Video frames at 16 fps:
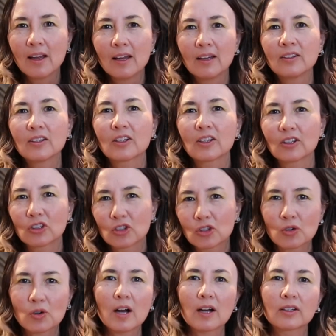to
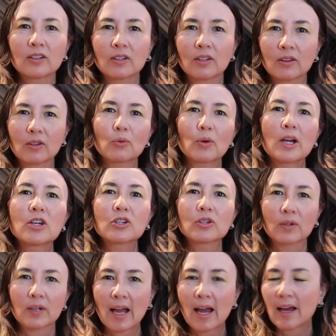construct the
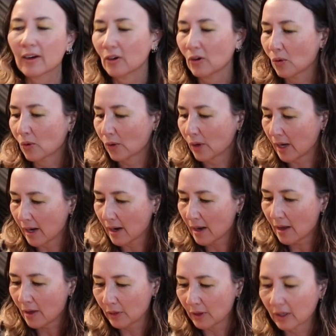racial category
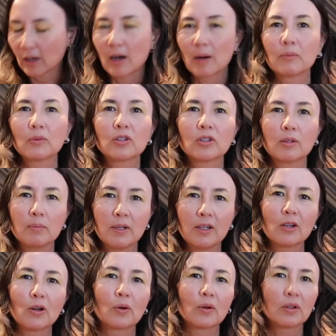that comes to be
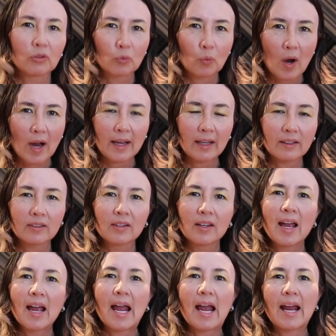known as white,
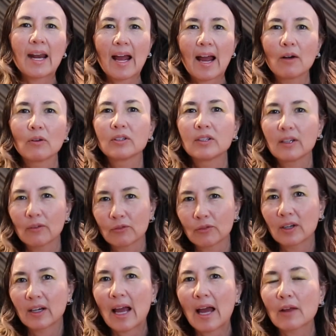and how
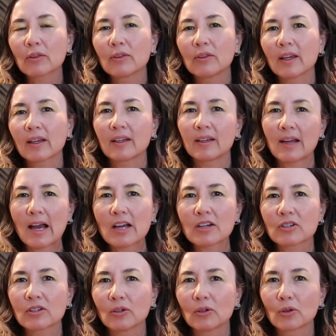different ethnic and
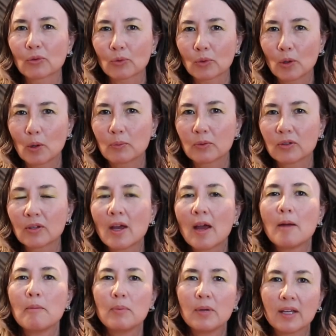national groups
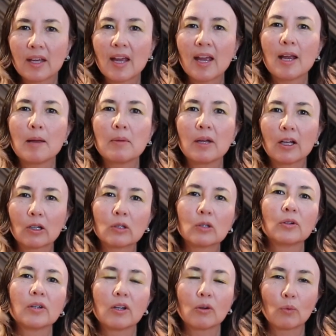became
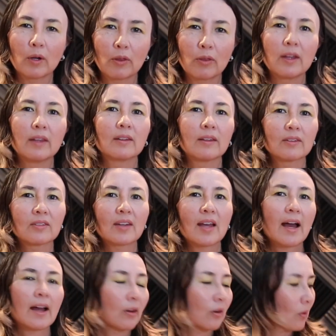included within this
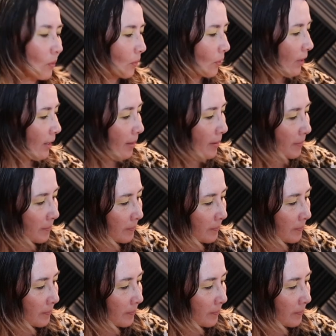category.